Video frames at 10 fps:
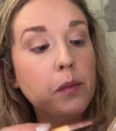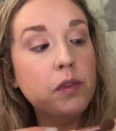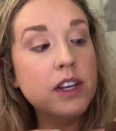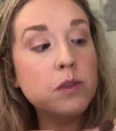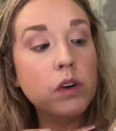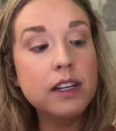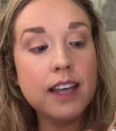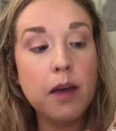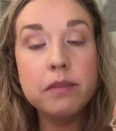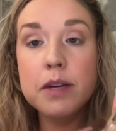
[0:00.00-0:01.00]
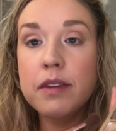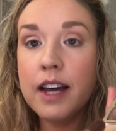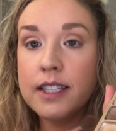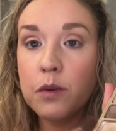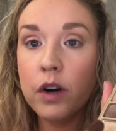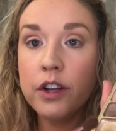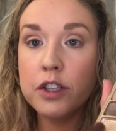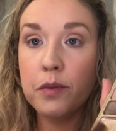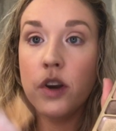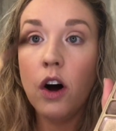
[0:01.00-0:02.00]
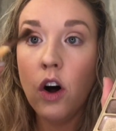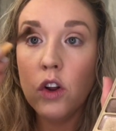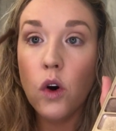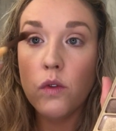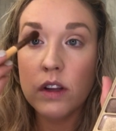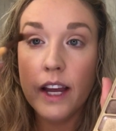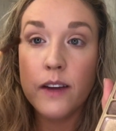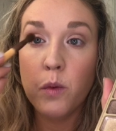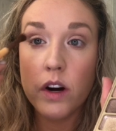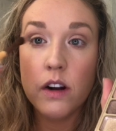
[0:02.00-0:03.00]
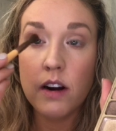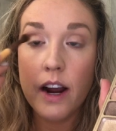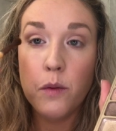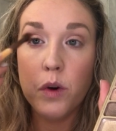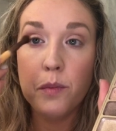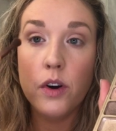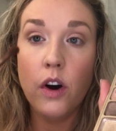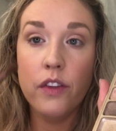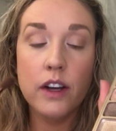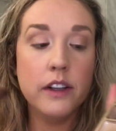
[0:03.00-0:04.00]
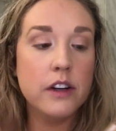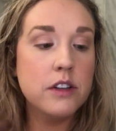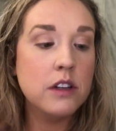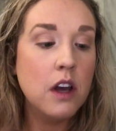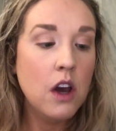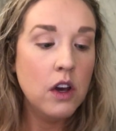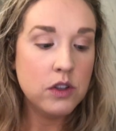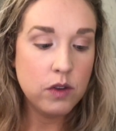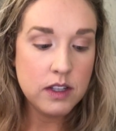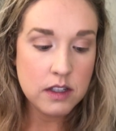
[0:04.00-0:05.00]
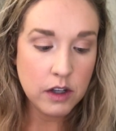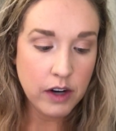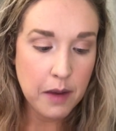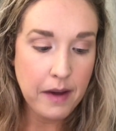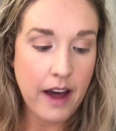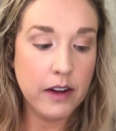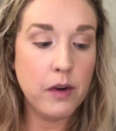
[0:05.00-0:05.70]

This one is empty, but that's the one I used to put all over, like where I would put All That Glitters. So this is a great palette.